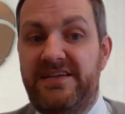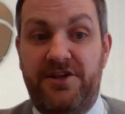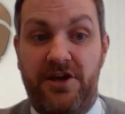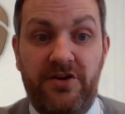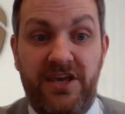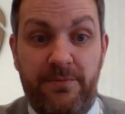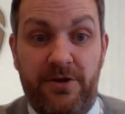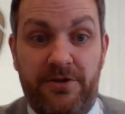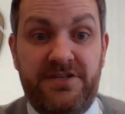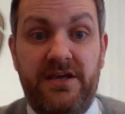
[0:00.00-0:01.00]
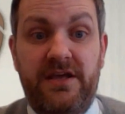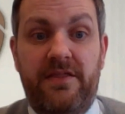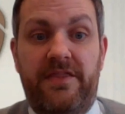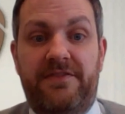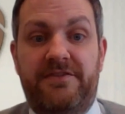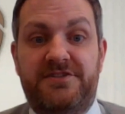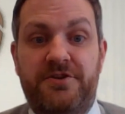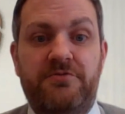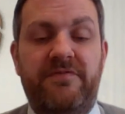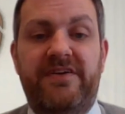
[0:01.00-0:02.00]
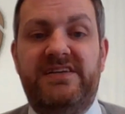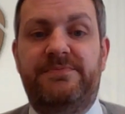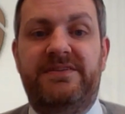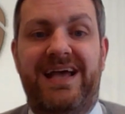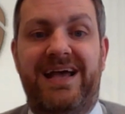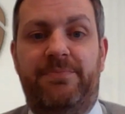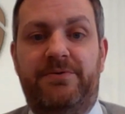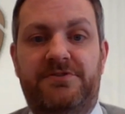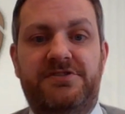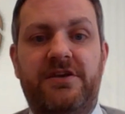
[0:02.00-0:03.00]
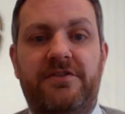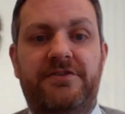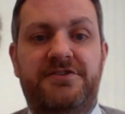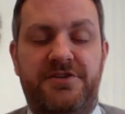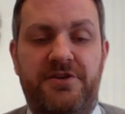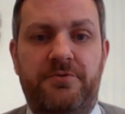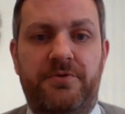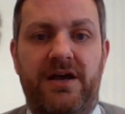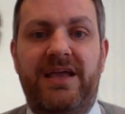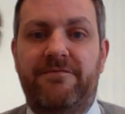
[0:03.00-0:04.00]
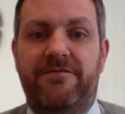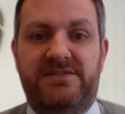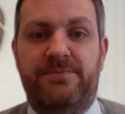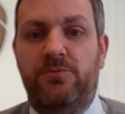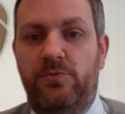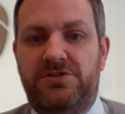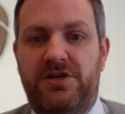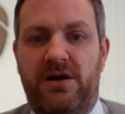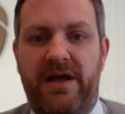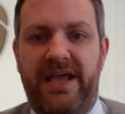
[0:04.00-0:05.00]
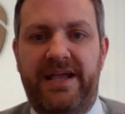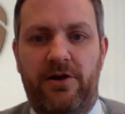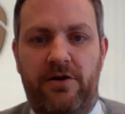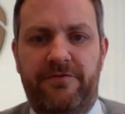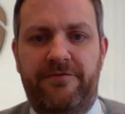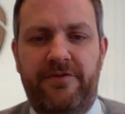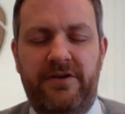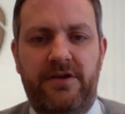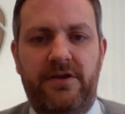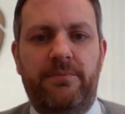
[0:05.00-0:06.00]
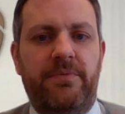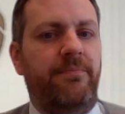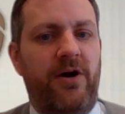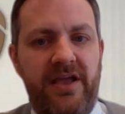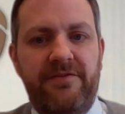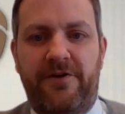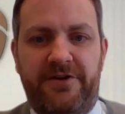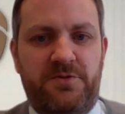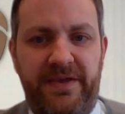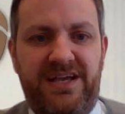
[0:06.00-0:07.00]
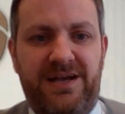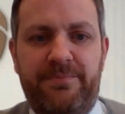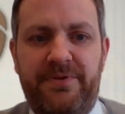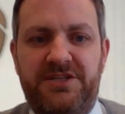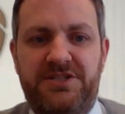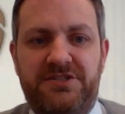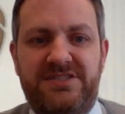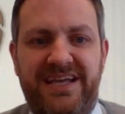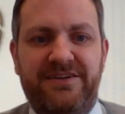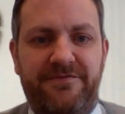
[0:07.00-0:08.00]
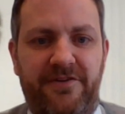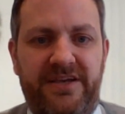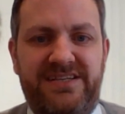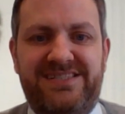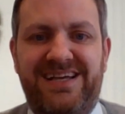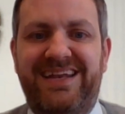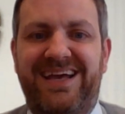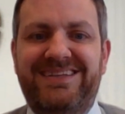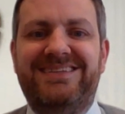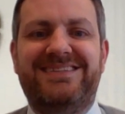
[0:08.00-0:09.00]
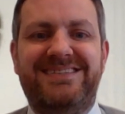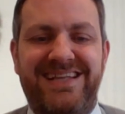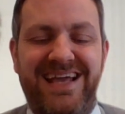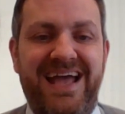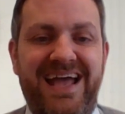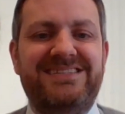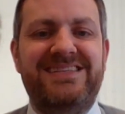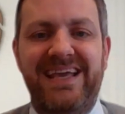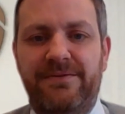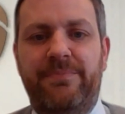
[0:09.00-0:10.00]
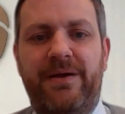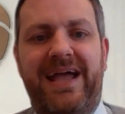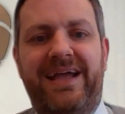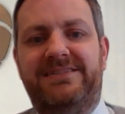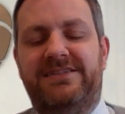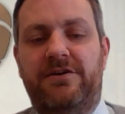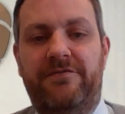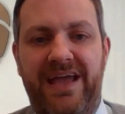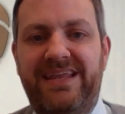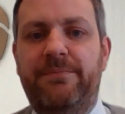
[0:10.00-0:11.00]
There's an argument that the sooner investment happens, the sooner investment will start paying off. But my advice would be companies should take advice and understand the impact of